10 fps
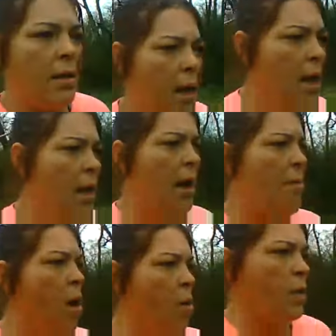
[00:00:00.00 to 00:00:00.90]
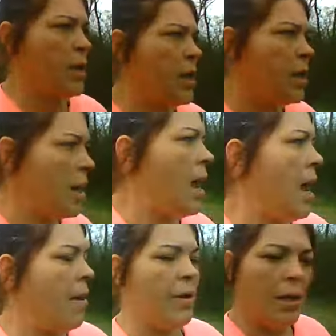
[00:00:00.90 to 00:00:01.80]
that I'm always
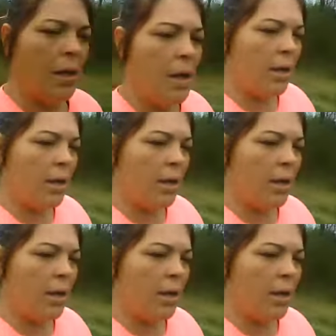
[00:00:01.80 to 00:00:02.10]
having